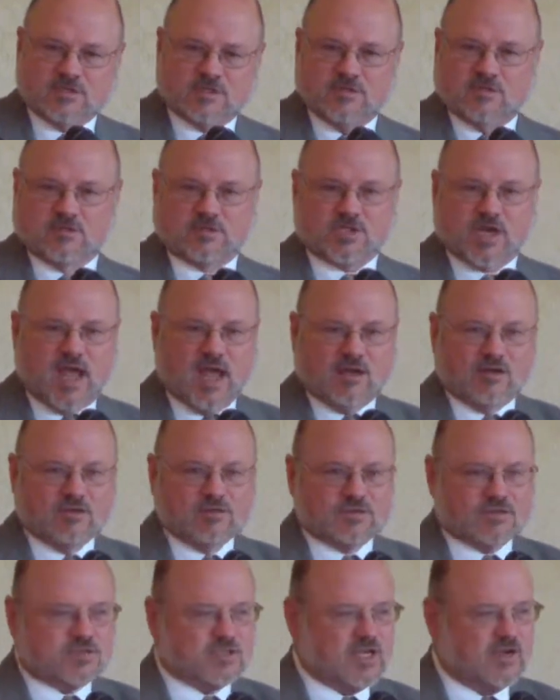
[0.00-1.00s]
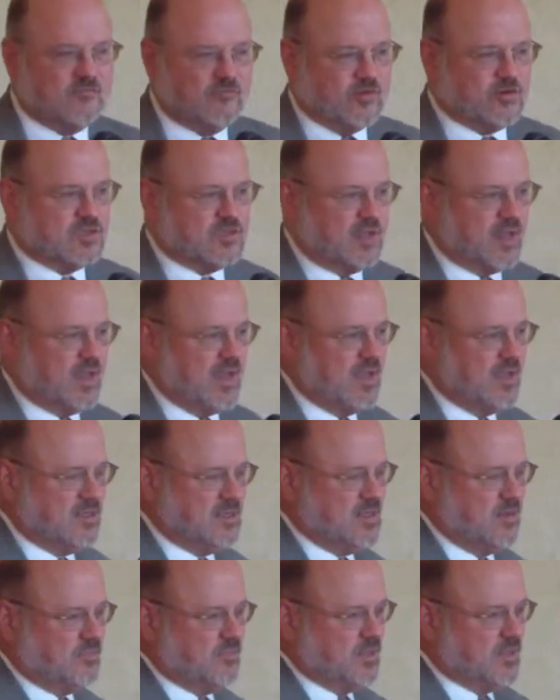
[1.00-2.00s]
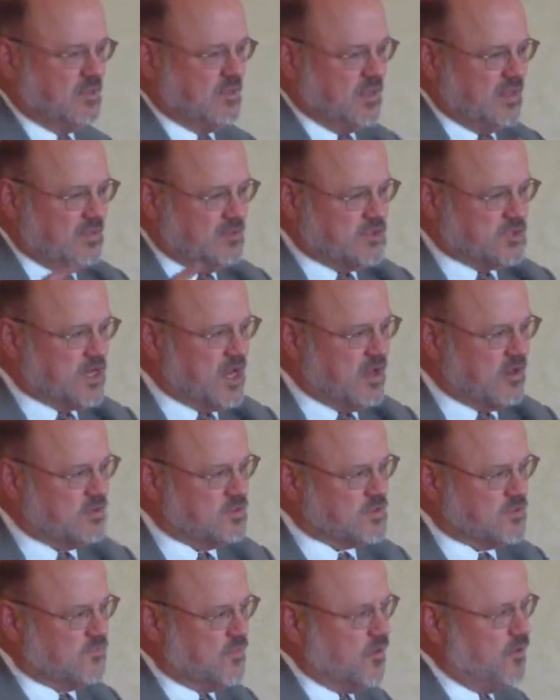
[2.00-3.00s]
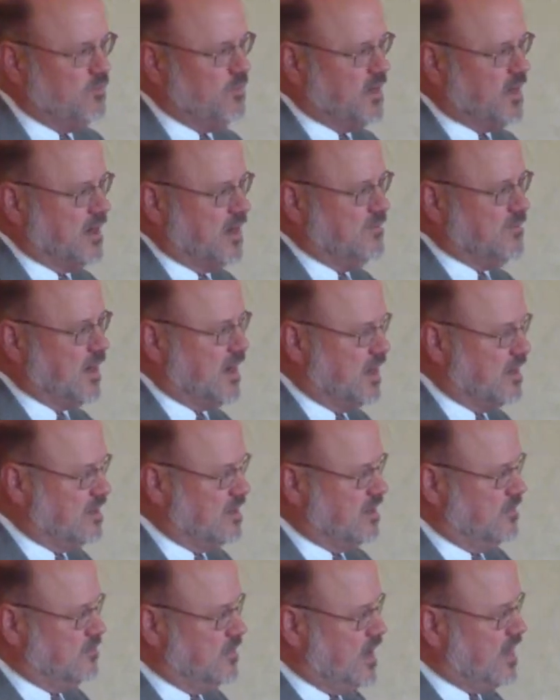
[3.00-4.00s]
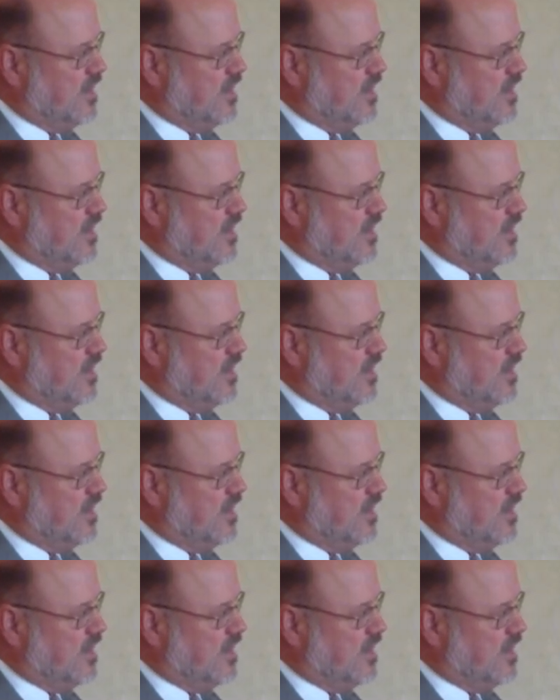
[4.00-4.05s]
So the shackles are different today. The shackles have all become kind of the